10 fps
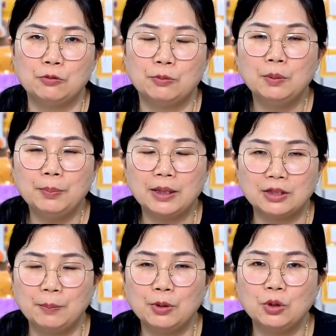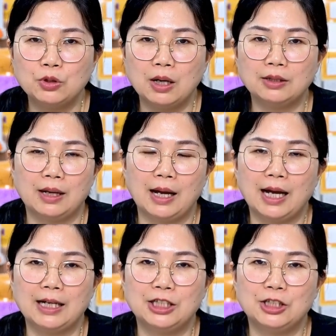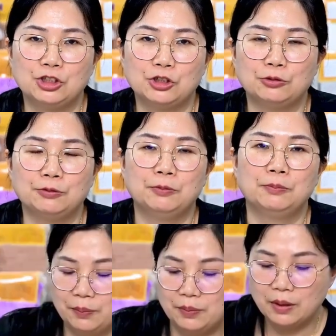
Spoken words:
for better product adhesion.